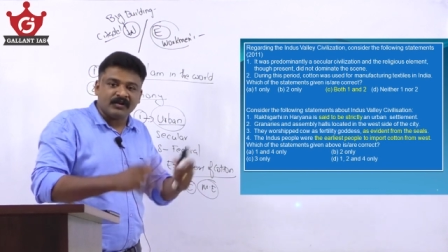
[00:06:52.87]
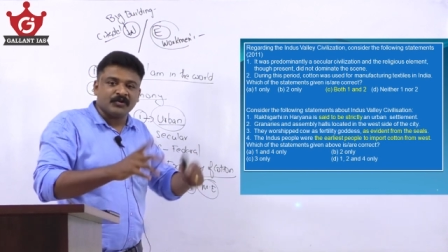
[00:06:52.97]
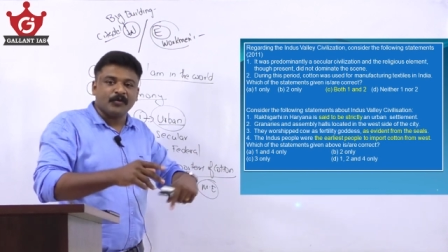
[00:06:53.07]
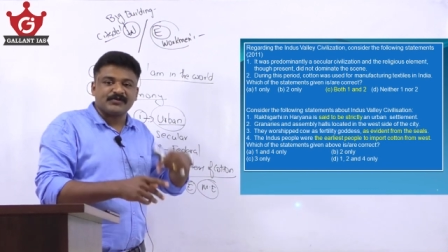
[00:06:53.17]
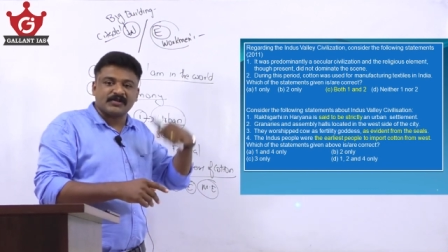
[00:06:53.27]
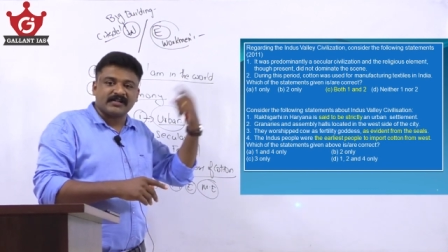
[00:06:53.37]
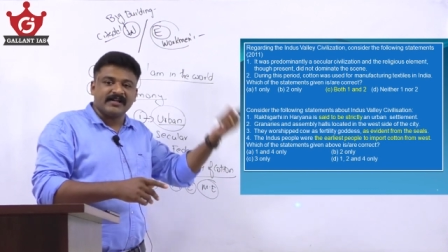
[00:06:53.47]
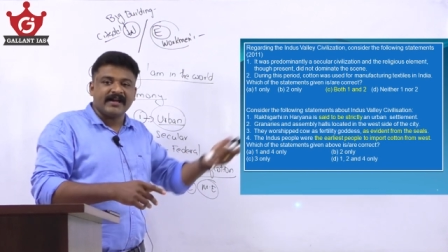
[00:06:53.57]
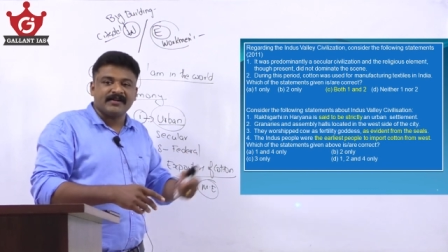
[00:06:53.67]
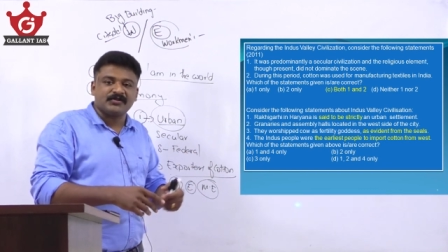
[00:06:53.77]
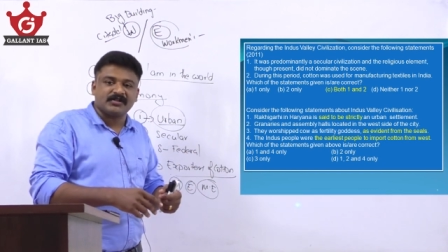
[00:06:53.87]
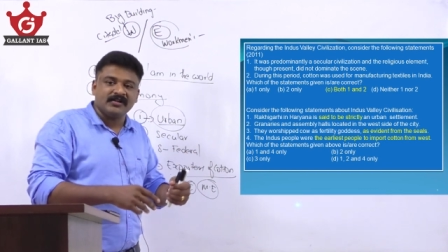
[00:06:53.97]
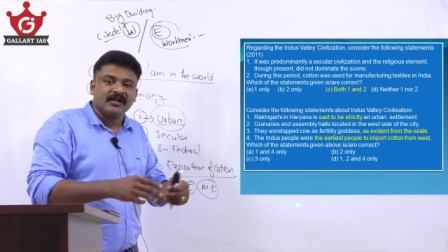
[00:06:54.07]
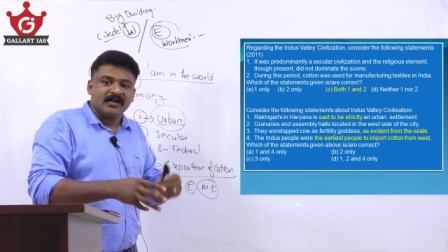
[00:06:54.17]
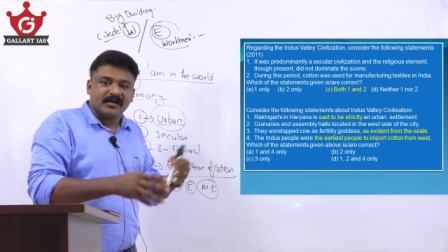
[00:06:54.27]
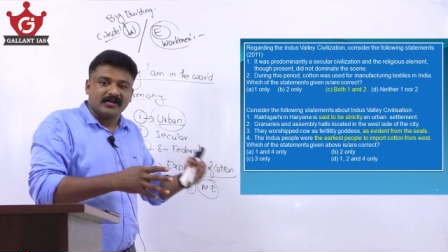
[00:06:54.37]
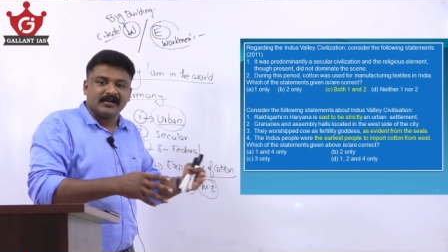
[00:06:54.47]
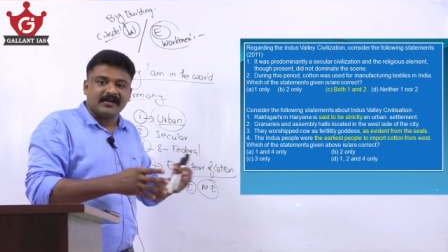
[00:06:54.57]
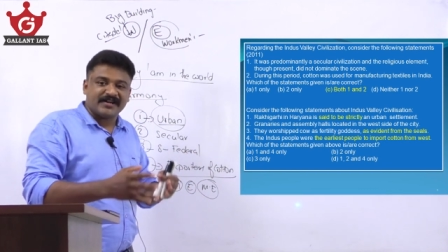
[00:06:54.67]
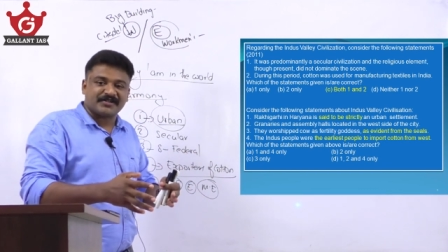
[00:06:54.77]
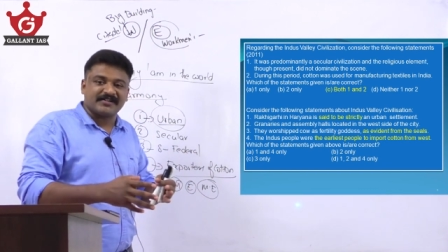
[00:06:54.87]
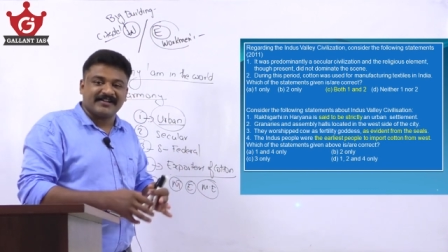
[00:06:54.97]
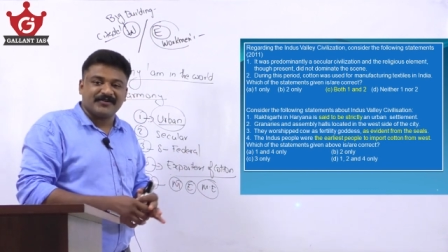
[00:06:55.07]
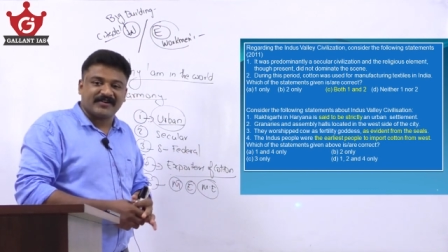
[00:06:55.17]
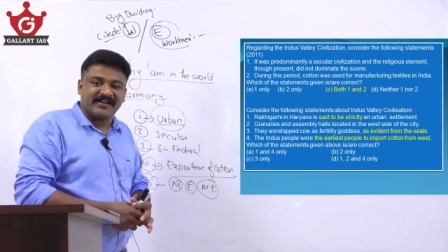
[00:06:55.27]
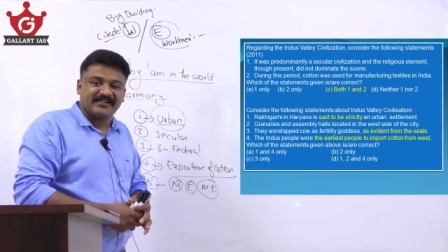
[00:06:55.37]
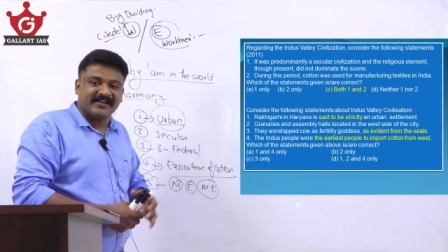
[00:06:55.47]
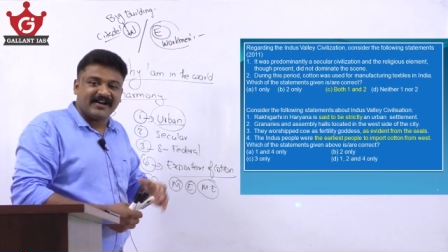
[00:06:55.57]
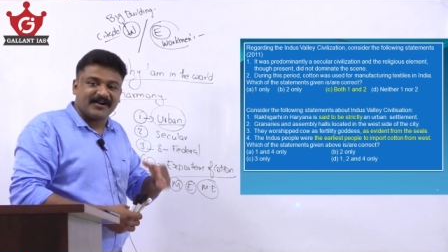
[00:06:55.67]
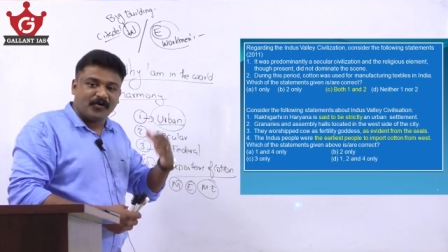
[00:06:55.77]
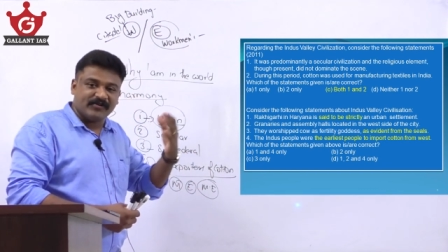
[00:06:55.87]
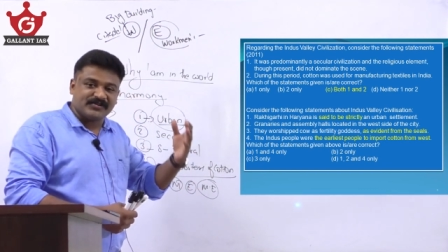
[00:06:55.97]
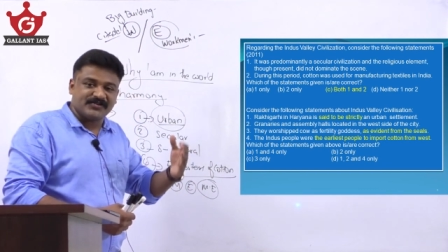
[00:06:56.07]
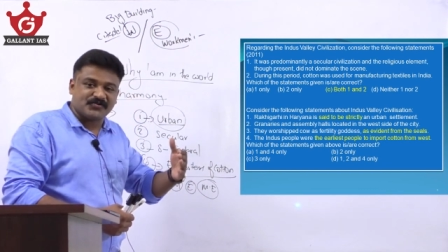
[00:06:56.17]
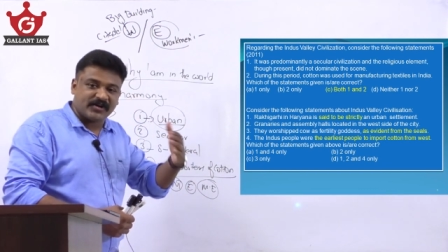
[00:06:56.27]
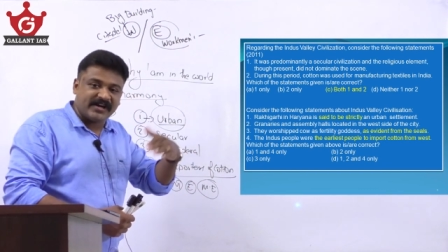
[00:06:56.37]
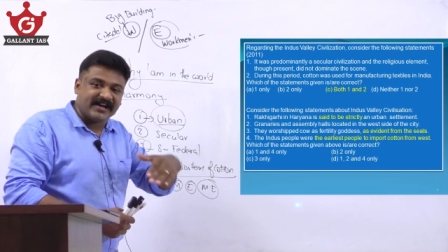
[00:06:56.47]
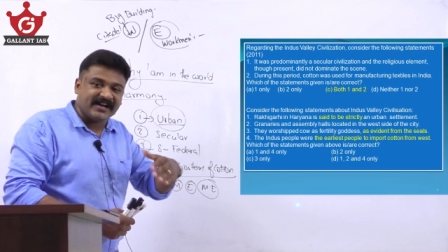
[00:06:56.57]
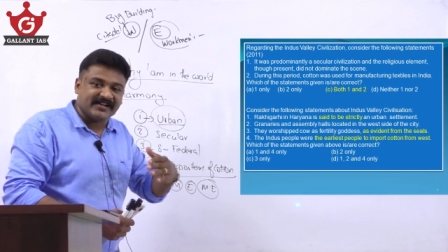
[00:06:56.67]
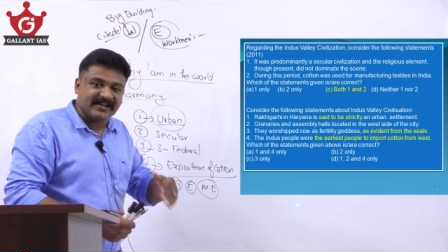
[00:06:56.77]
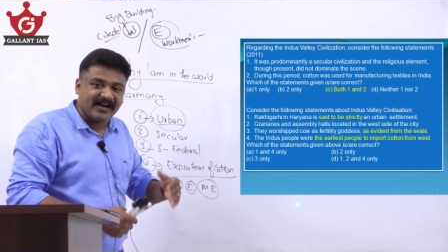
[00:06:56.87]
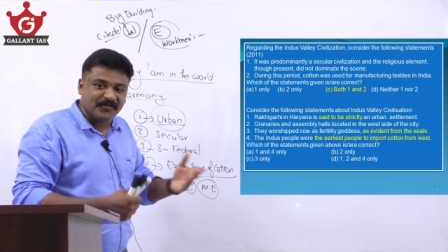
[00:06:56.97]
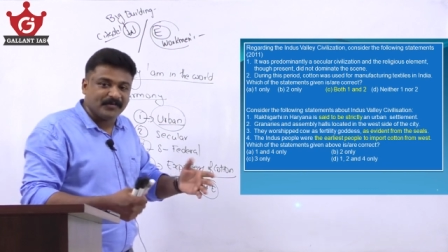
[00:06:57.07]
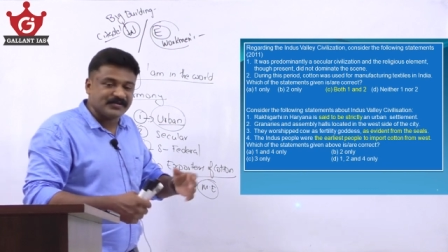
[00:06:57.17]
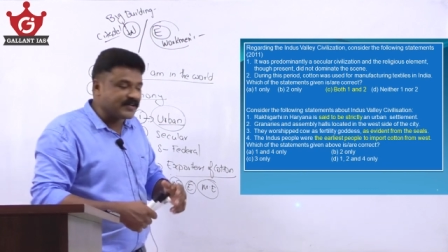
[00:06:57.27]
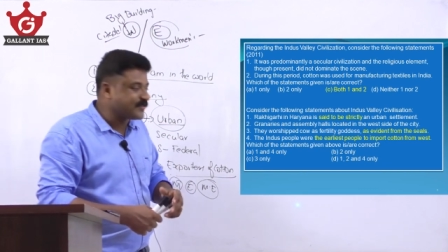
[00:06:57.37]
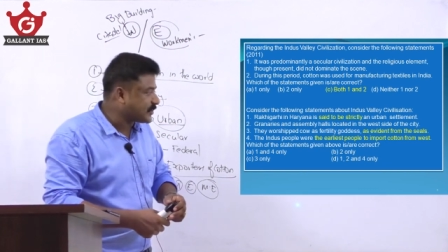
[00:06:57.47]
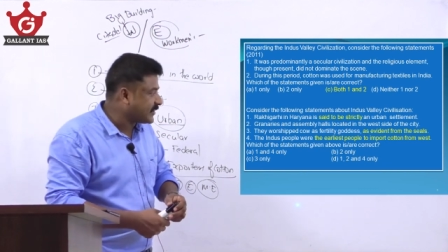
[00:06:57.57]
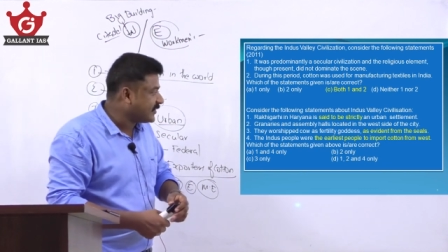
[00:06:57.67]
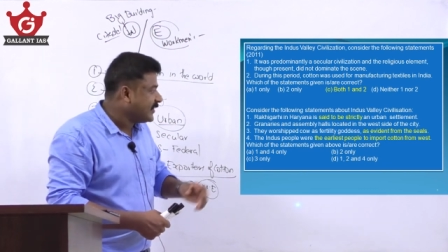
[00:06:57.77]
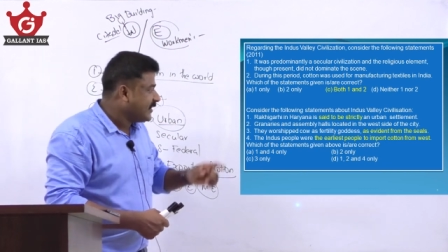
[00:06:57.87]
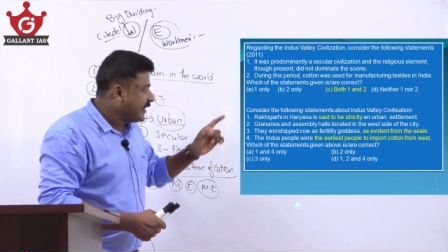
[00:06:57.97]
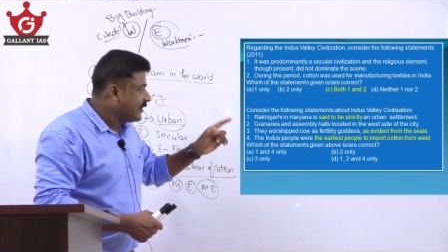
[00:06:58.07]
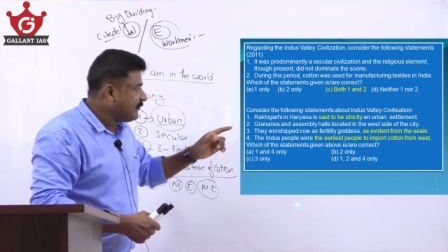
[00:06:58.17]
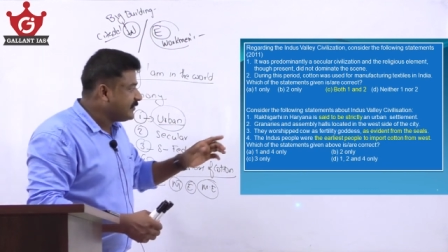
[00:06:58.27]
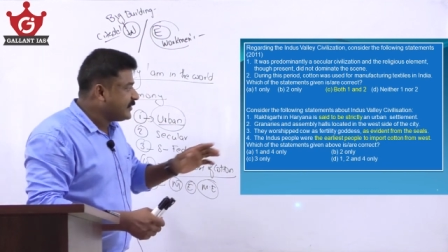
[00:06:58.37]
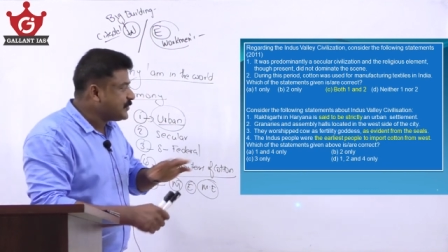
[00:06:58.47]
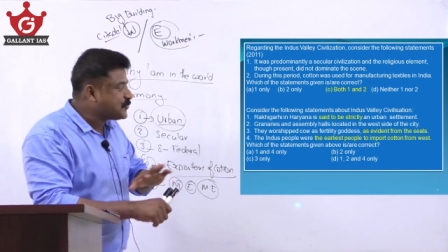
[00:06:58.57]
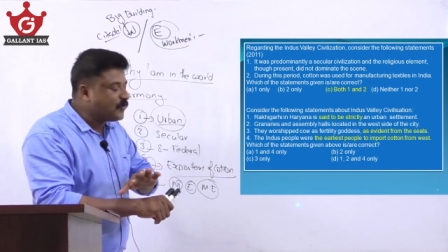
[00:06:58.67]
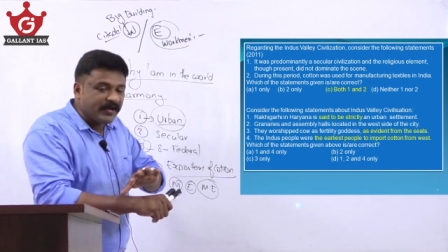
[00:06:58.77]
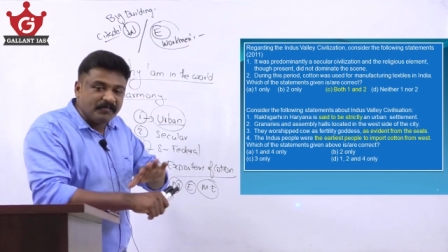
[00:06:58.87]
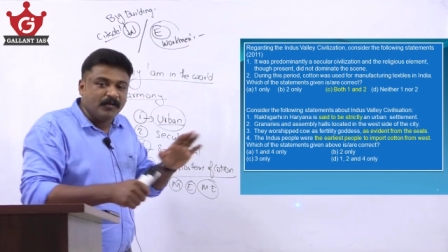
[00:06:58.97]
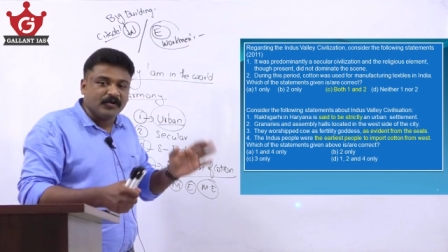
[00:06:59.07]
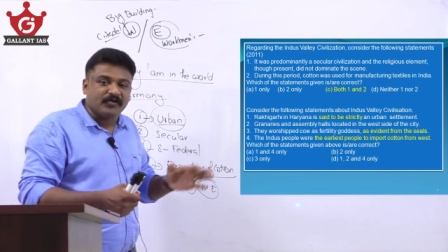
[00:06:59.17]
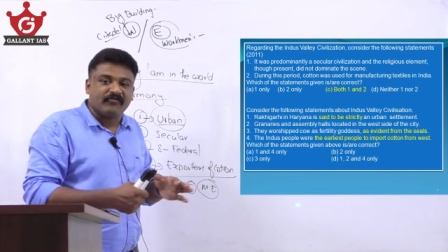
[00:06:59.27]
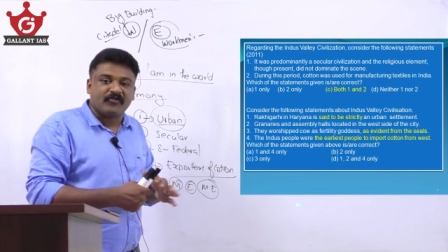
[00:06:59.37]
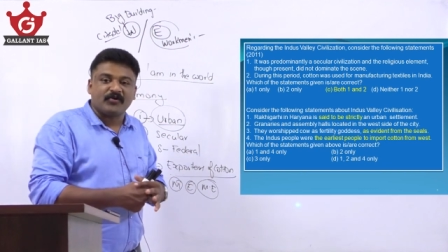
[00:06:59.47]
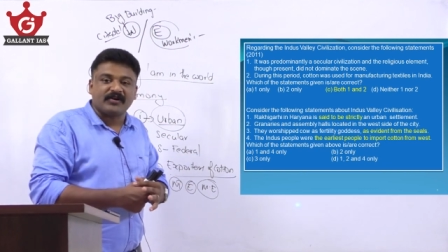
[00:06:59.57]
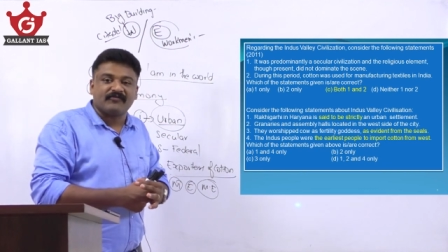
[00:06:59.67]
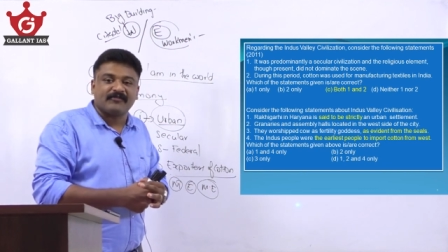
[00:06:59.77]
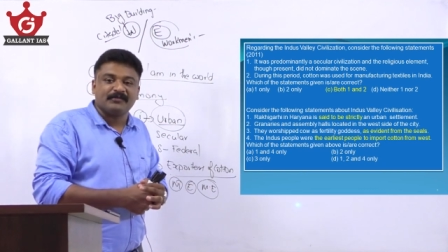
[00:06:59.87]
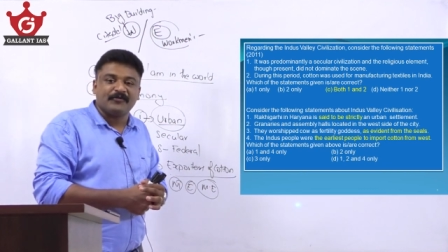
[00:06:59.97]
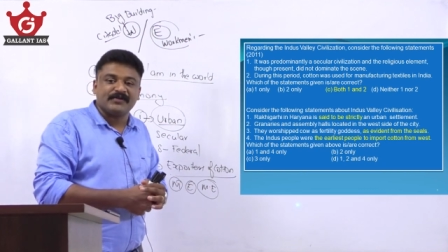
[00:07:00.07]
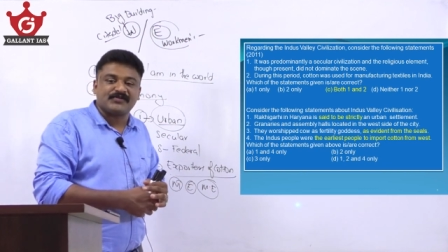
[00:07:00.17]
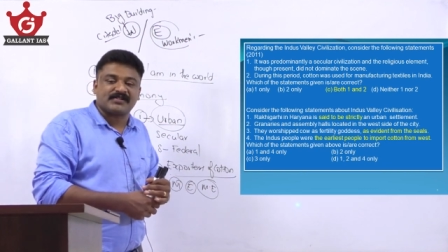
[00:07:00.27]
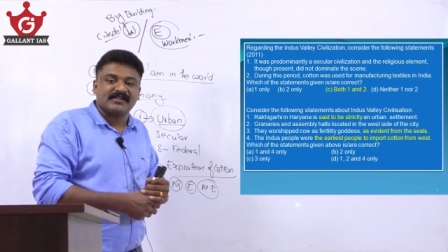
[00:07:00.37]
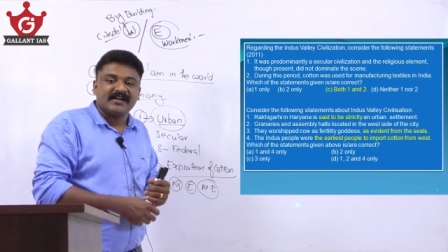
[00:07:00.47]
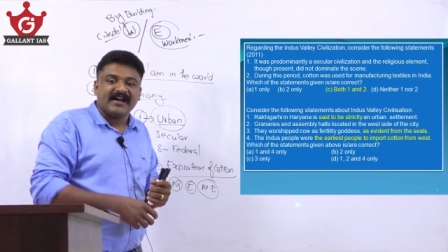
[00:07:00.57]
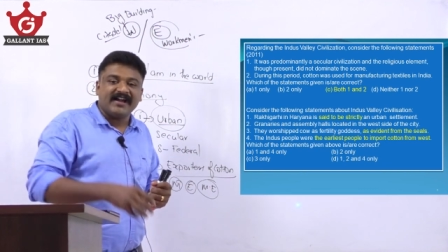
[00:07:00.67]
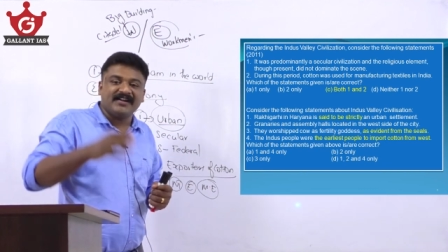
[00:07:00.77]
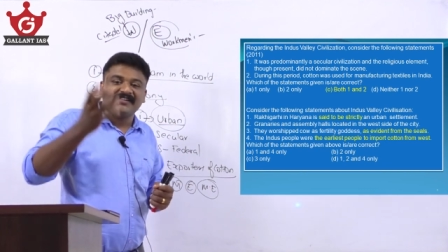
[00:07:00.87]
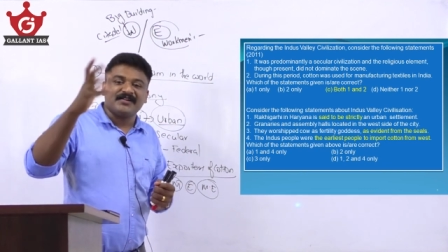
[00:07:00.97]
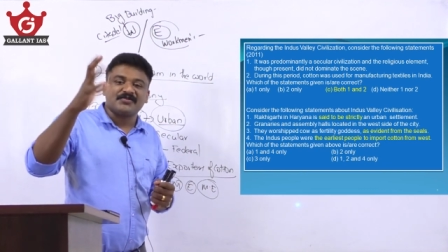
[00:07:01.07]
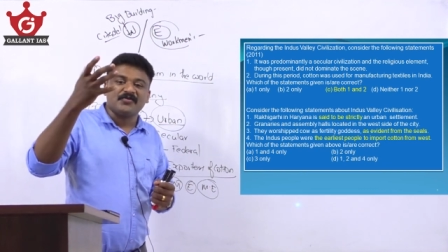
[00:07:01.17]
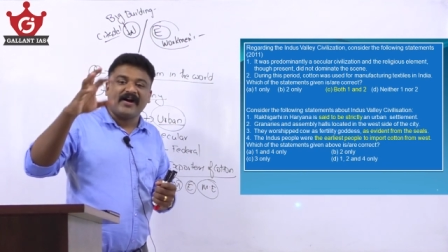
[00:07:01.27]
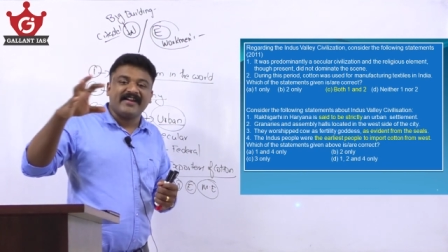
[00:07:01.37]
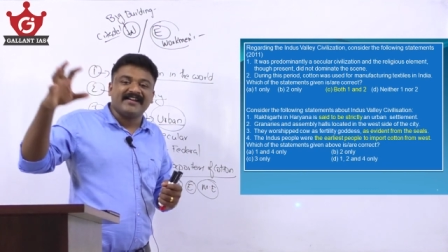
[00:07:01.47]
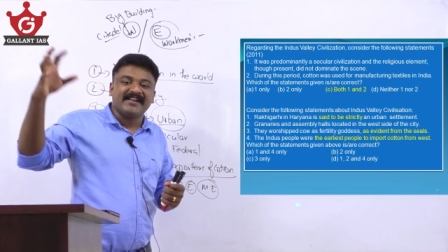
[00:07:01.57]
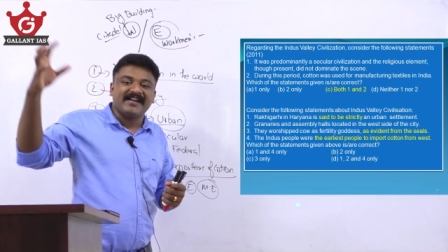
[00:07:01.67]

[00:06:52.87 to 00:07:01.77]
domestically and uh, internationally okay they have overseas trade and they have domestic trade anyway there is no import of cotton from the west and there is no idea